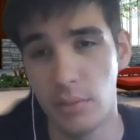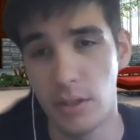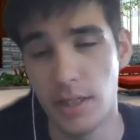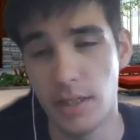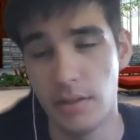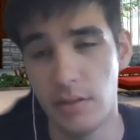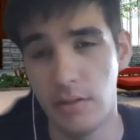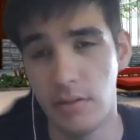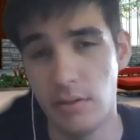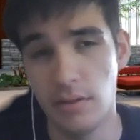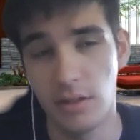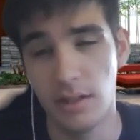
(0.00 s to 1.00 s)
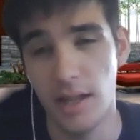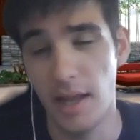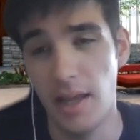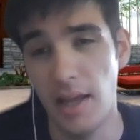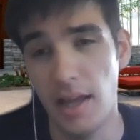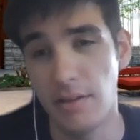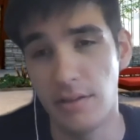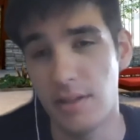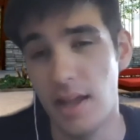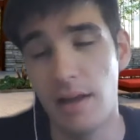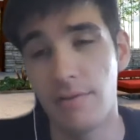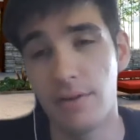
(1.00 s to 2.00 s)
Kubernetes. Just
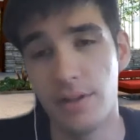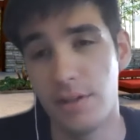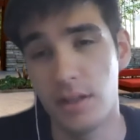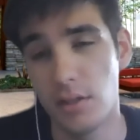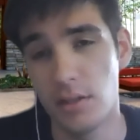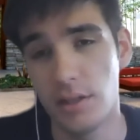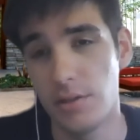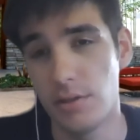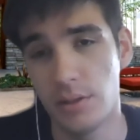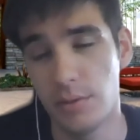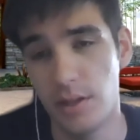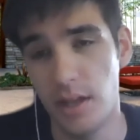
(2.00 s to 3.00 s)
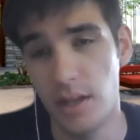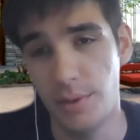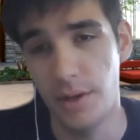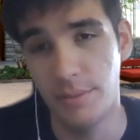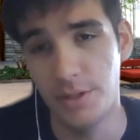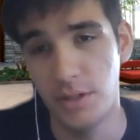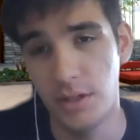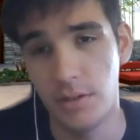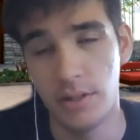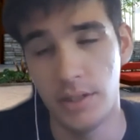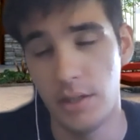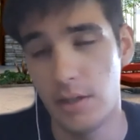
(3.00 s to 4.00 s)
everything that deals with API
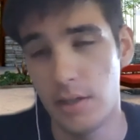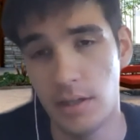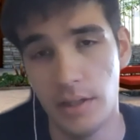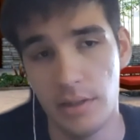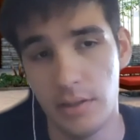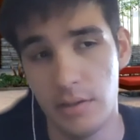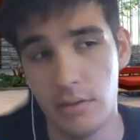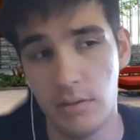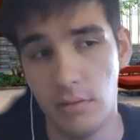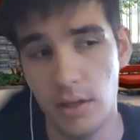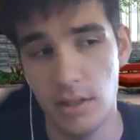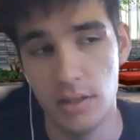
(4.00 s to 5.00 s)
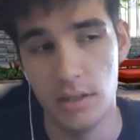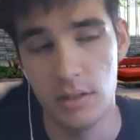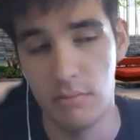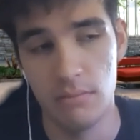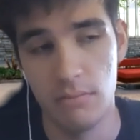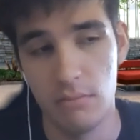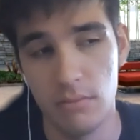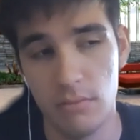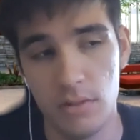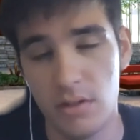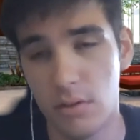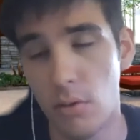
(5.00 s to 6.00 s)
machinery, is
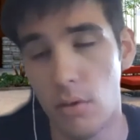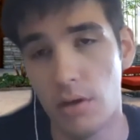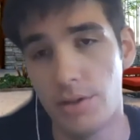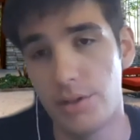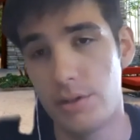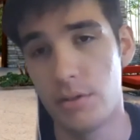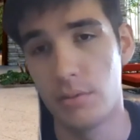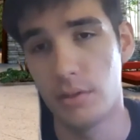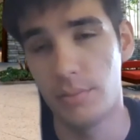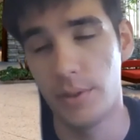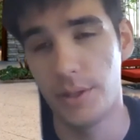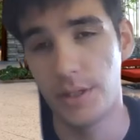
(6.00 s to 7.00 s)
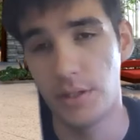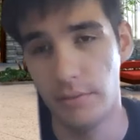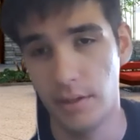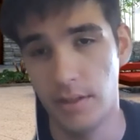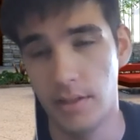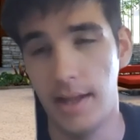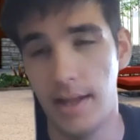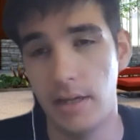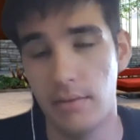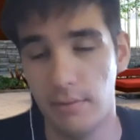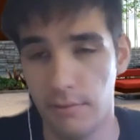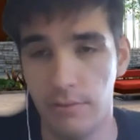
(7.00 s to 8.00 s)
so hard to deal with because of this lack
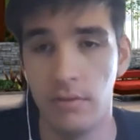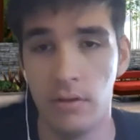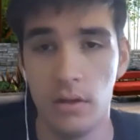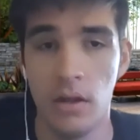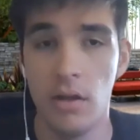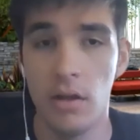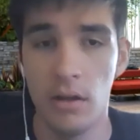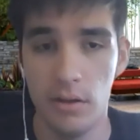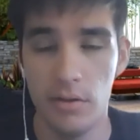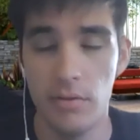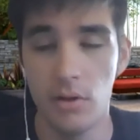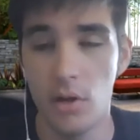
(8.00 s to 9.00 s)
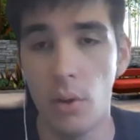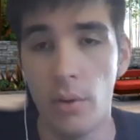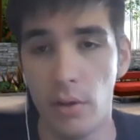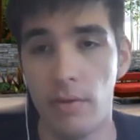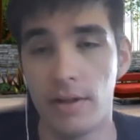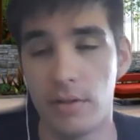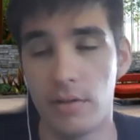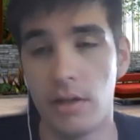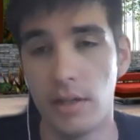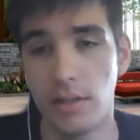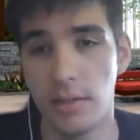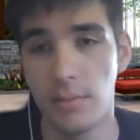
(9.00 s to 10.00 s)
of knowing whether or
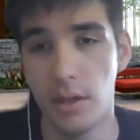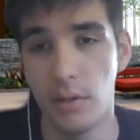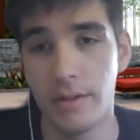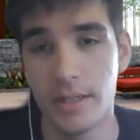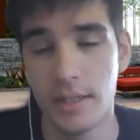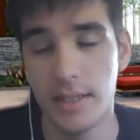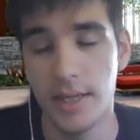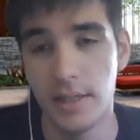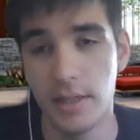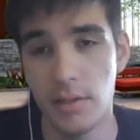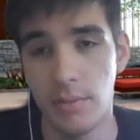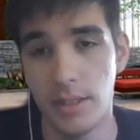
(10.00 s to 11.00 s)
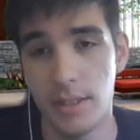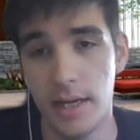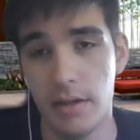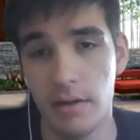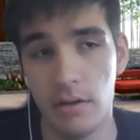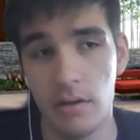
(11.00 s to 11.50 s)
not something was intended to be set.